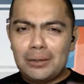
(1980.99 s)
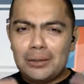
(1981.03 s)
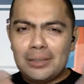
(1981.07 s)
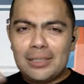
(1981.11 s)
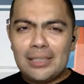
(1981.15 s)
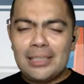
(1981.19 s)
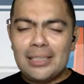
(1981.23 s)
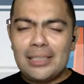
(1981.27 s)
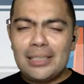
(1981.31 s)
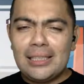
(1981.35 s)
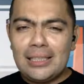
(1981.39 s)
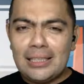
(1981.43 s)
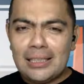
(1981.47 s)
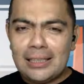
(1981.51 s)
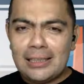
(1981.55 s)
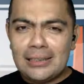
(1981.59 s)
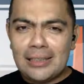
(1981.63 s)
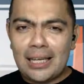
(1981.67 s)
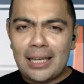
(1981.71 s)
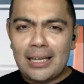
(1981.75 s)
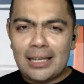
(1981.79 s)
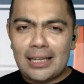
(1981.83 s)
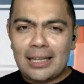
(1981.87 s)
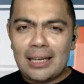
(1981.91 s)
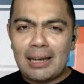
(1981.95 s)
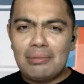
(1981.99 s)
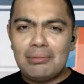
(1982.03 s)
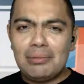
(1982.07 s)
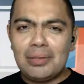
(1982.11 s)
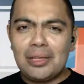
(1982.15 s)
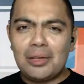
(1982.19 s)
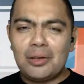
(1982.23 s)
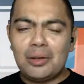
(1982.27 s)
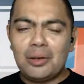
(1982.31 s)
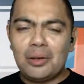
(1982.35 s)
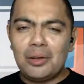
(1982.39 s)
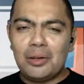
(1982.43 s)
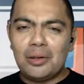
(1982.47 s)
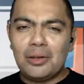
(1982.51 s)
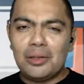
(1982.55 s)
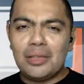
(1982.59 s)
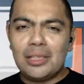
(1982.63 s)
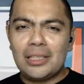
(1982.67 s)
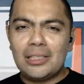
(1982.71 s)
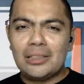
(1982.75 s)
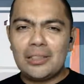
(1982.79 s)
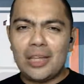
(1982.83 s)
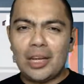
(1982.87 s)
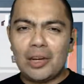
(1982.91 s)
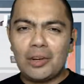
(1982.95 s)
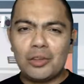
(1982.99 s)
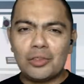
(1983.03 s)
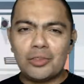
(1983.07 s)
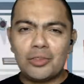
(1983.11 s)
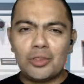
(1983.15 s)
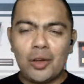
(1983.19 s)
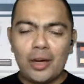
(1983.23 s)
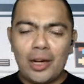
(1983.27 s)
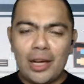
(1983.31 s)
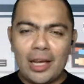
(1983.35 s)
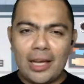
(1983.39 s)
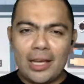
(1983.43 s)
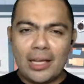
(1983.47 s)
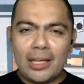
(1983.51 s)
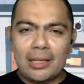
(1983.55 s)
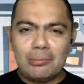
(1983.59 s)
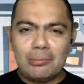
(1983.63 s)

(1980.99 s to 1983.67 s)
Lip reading: he started a company called Suncrox Solar in